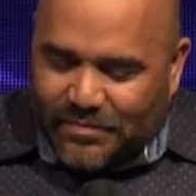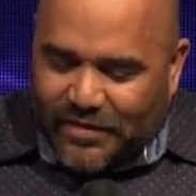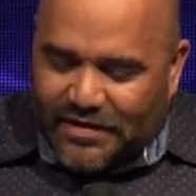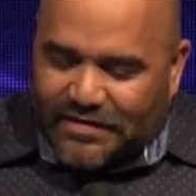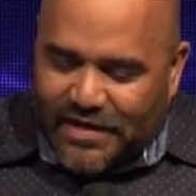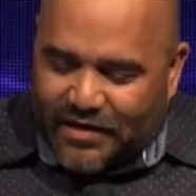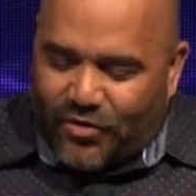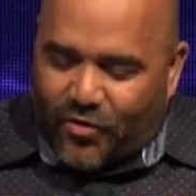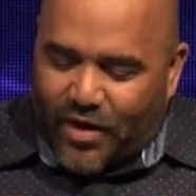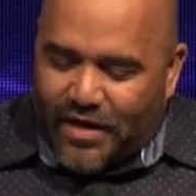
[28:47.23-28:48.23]
because he had
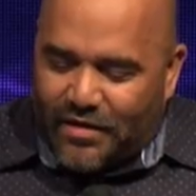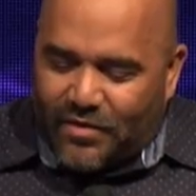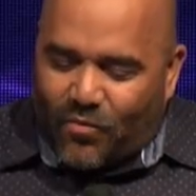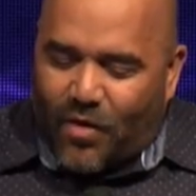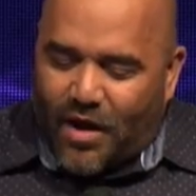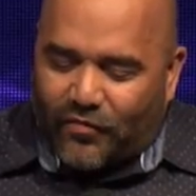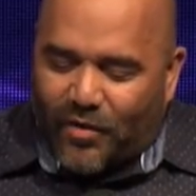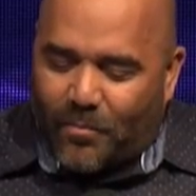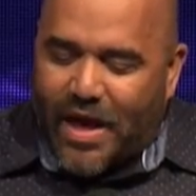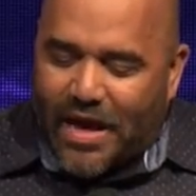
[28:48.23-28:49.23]
great wealth. The
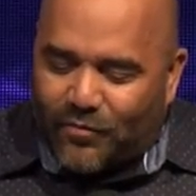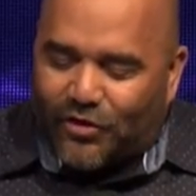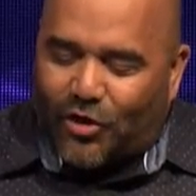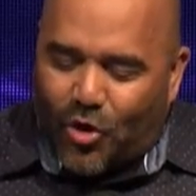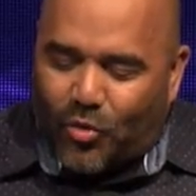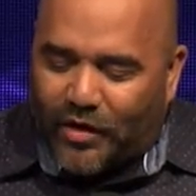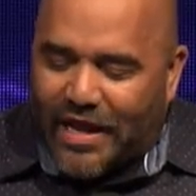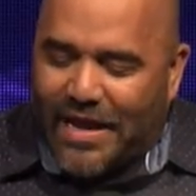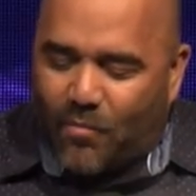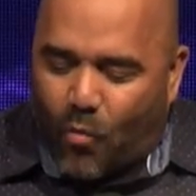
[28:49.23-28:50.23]
man with no
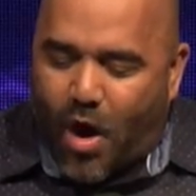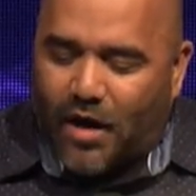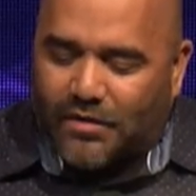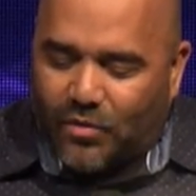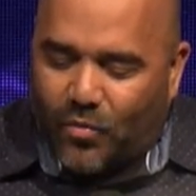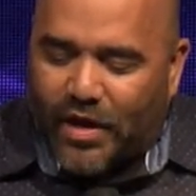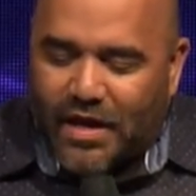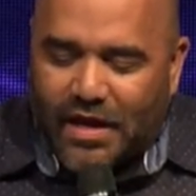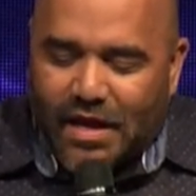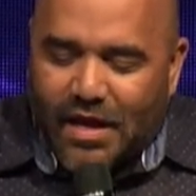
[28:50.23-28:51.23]
name walked
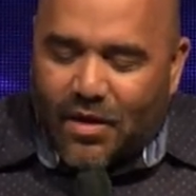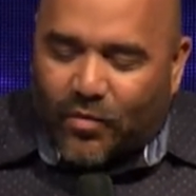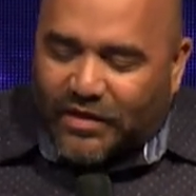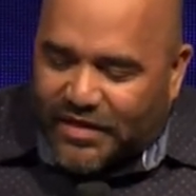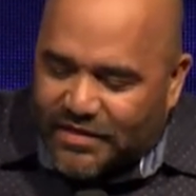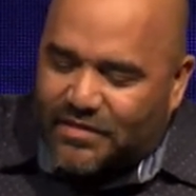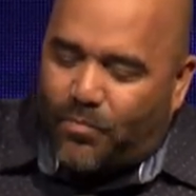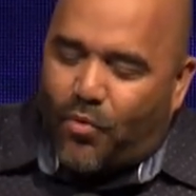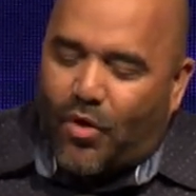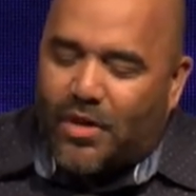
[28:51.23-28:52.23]
away with
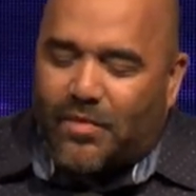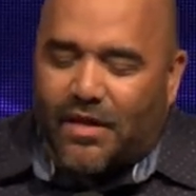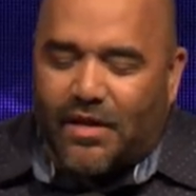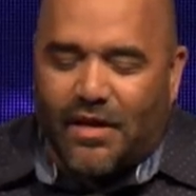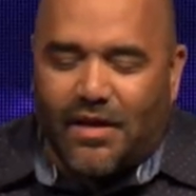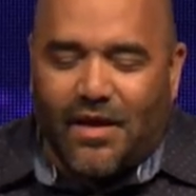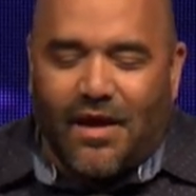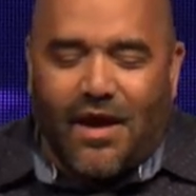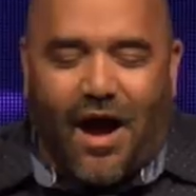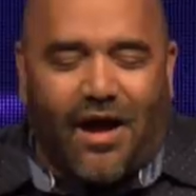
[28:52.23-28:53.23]
disappointment
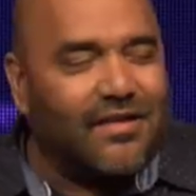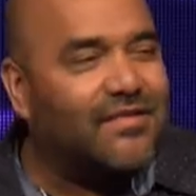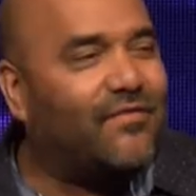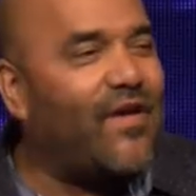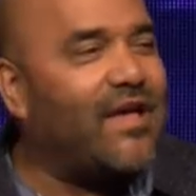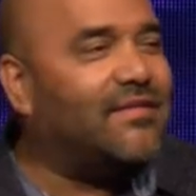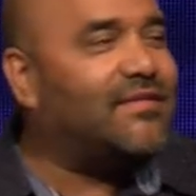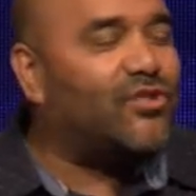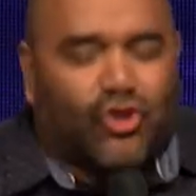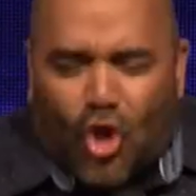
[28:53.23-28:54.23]
on his face.
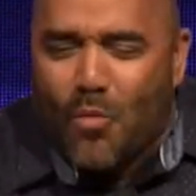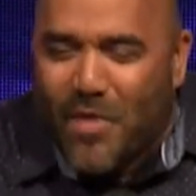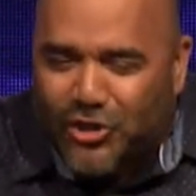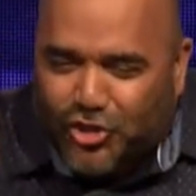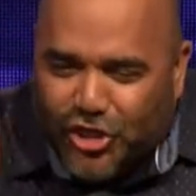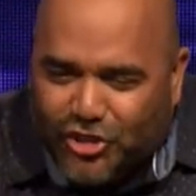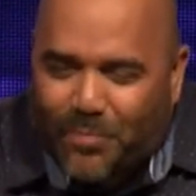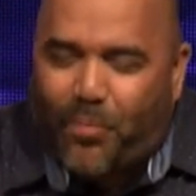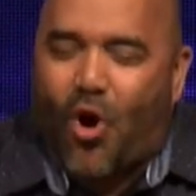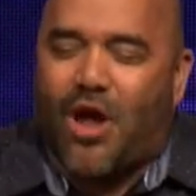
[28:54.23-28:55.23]
So much
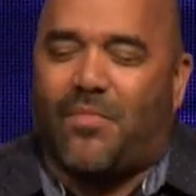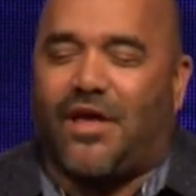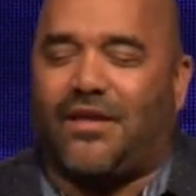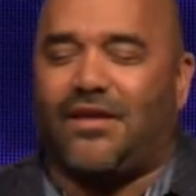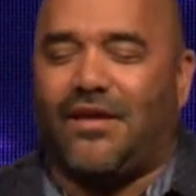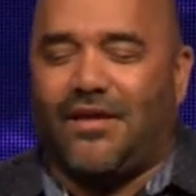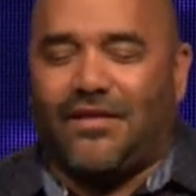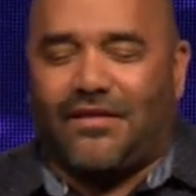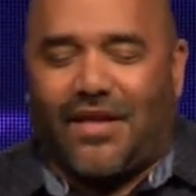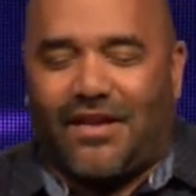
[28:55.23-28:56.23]
disappointment
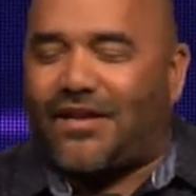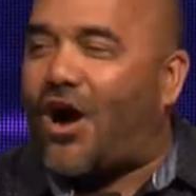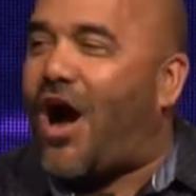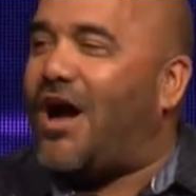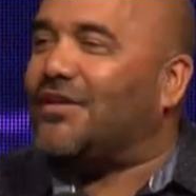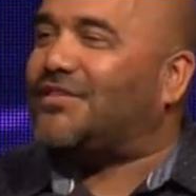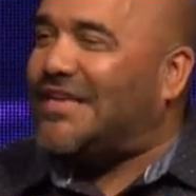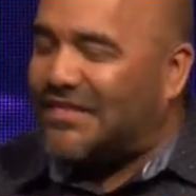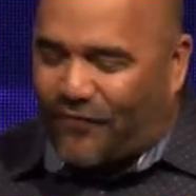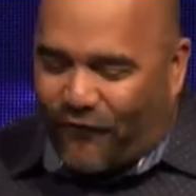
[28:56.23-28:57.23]
that it caused
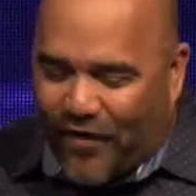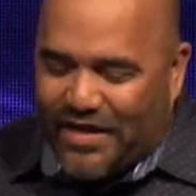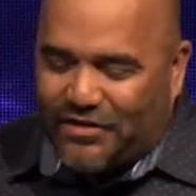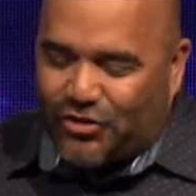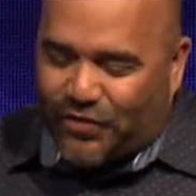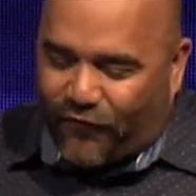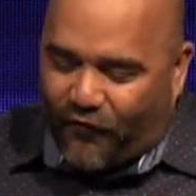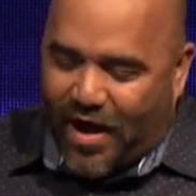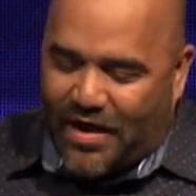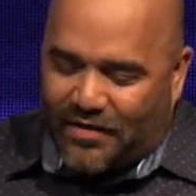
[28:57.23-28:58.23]
his face to
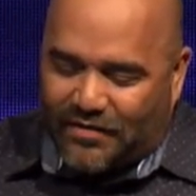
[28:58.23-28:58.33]
frown.